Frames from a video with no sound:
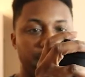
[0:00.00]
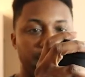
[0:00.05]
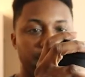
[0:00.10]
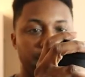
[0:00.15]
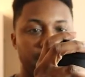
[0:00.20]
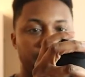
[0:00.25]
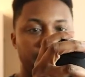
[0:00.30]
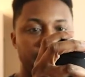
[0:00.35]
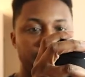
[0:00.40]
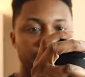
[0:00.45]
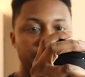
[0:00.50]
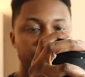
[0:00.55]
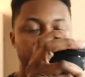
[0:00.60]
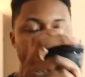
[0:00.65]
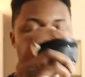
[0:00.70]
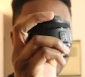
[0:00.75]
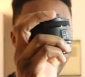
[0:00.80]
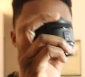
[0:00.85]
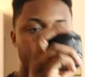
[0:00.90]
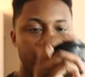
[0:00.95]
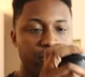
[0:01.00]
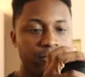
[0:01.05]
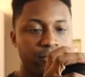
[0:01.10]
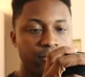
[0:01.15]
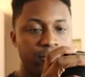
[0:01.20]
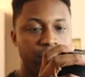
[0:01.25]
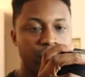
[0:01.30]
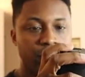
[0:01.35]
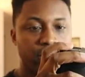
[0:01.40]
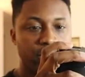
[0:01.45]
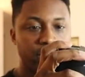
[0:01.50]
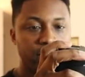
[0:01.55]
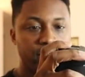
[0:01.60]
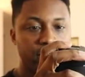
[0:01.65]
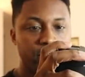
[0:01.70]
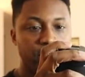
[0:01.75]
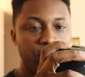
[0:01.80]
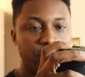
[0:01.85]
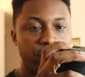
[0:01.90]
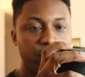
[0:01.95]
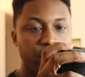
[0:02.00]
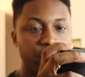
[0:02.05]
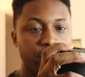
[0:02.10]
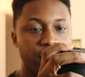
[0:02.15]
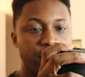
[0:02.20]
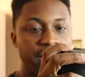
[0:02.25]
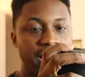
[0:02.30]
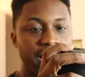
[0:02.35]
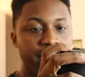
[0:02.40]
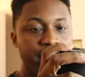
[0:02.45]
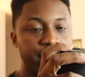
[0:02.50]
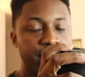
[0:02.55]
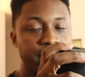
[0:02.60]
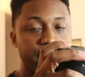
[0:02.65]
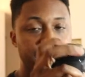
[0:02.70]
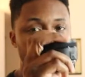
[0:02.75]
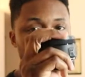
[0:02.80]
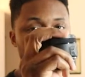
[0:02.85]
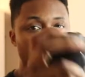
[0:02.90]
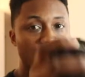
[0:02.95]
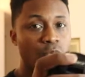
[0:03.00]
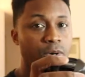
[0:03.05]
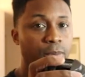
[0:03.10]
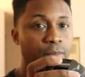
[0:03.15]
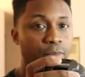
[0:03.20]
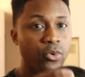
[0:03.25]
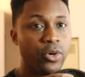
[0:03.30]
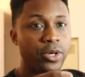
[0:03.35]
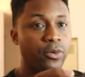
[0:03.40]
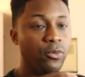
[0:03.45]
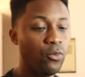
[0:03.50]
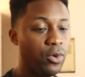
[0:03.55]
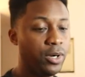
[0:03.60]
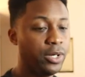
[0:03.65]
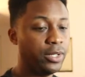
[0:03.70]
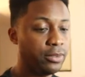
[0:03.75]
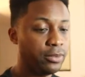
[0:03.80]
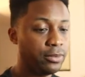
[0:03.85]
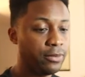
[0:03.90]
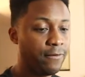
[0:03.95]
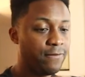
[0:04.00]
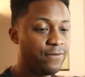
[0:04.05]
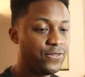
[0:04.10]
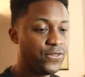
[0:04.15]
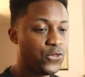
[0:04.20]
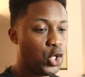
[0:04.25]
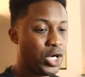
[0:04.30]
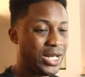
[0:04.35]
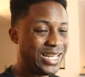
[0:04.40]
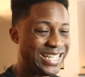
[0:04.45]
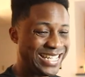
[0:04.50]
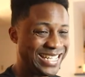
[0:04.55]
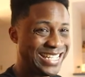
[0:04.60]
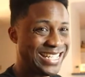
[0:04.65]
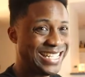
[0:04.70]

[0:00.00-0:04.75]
a macro with a 0.35 to 1.1 foot.